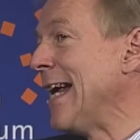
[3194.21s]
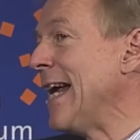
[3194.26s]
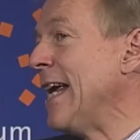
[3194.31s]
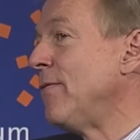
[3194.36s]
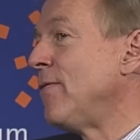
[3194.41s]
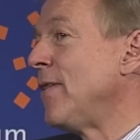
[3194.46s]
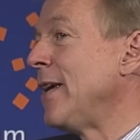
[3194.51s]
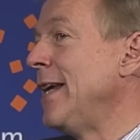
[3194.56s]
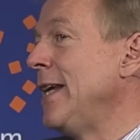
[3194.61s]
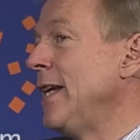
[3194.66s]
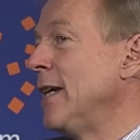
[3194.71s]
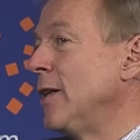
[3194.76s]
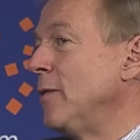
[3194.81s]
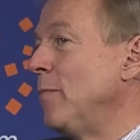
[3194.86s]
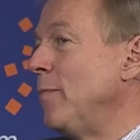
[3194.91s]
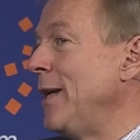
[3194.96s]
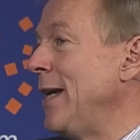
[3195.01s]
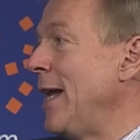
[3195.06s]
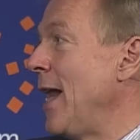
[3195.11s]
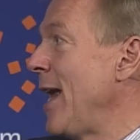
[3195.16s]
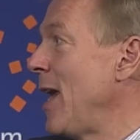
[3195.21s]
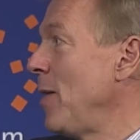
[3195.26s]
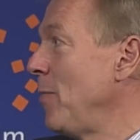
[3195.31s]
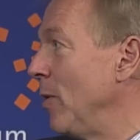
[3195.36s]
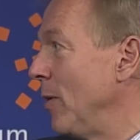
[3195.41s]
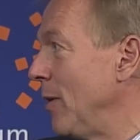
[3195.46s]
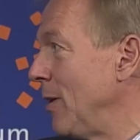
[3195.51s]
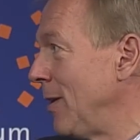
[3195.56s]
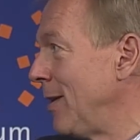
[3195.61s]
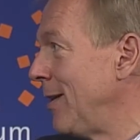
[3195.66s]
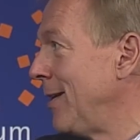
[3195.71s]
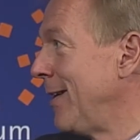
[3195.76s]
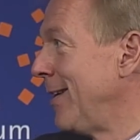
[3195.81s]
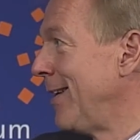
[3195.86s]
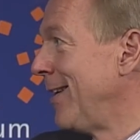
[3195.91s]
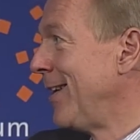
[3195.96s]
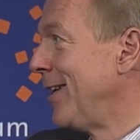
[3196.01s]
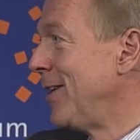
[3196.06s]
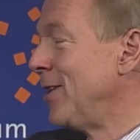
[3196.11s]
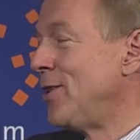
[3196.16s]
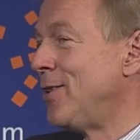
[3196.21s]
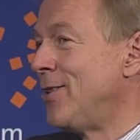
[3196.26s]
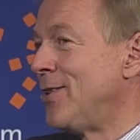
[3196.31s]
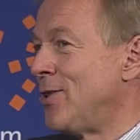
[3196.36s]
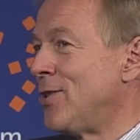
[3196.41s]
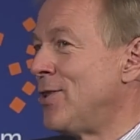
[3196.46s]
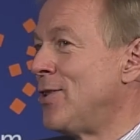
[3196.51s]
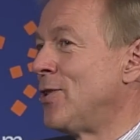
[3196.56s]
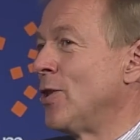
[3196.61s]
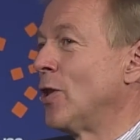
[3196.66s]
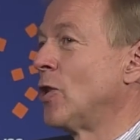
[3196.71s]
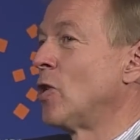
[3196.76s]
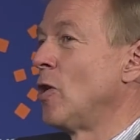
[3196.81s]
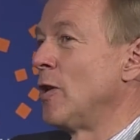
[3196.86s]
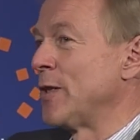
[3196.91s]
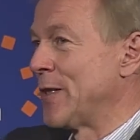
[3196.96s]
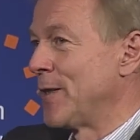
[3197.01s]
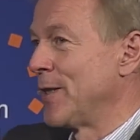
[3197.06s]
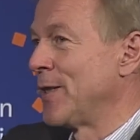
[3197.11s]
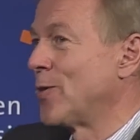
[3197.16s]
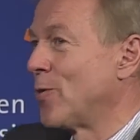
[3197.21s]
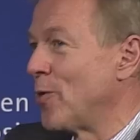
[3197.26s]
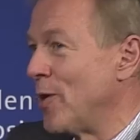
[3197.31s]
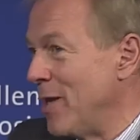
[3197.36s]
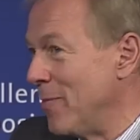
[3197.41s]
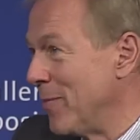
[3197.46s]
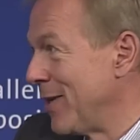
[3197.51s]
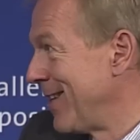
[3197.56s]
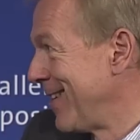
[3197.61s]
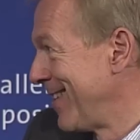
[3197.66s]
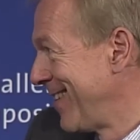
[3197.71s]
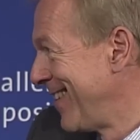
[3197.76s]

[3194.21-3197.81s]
if he had been able to cross the stream.